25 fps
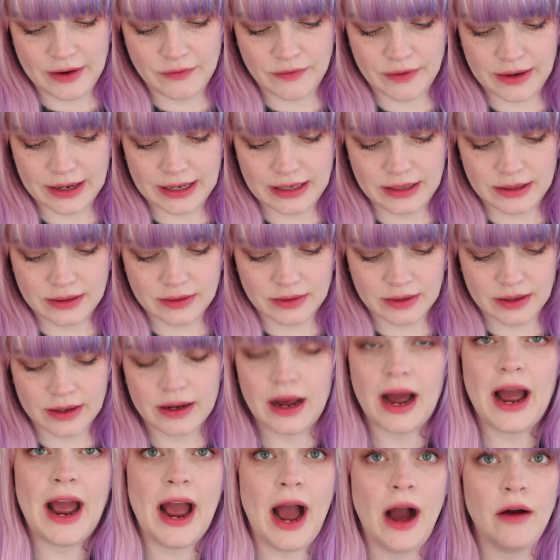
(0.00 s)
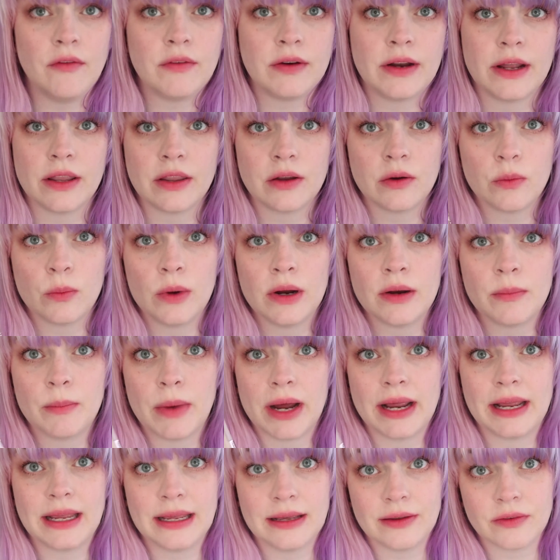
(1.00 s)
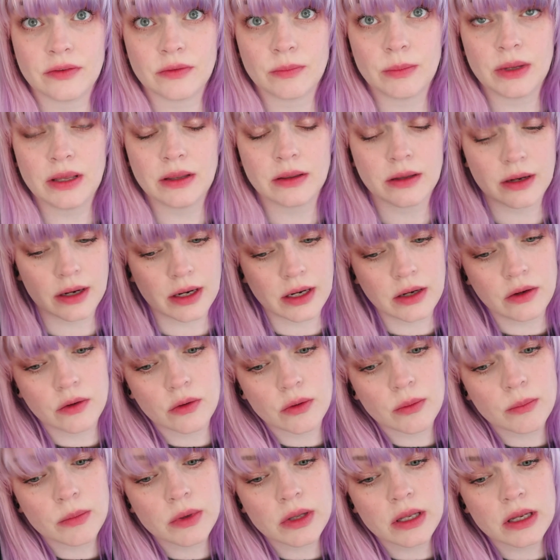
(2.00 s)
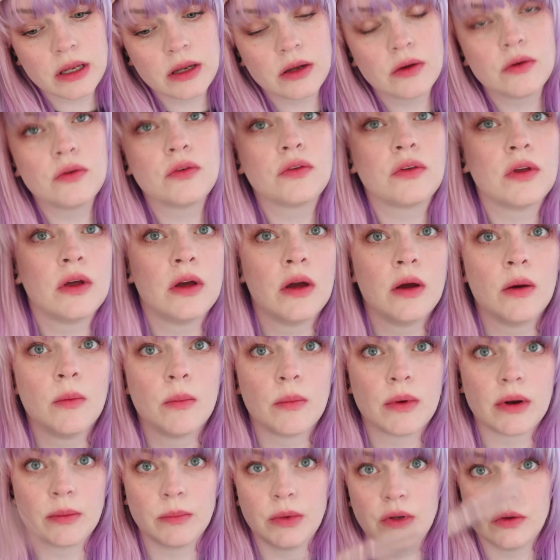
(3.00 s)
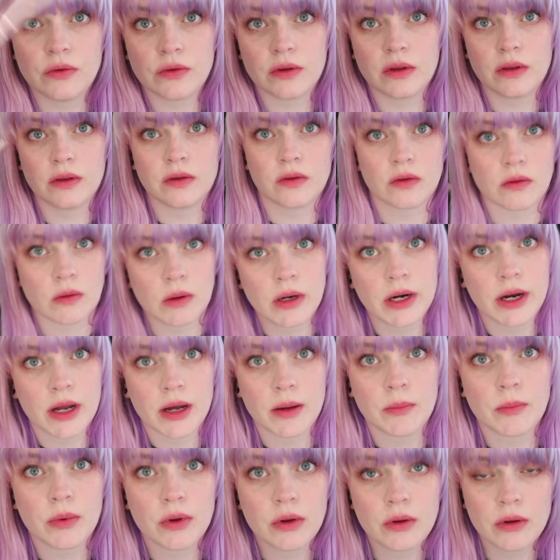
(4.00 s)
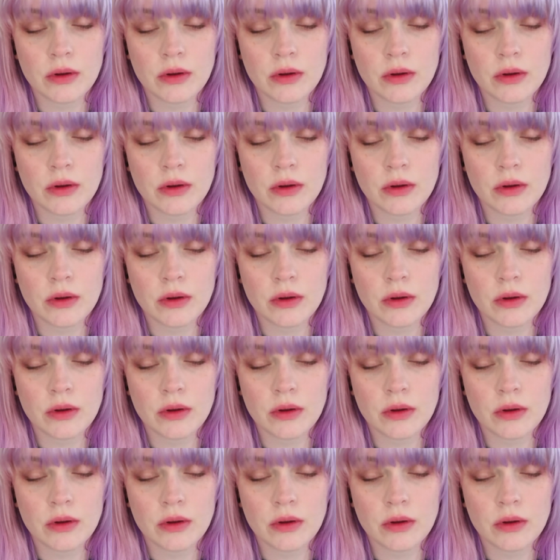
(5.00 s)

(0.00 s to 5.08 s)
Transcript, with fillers: I find I have another one by Kiss Me that I normally use, but I'm using this one up,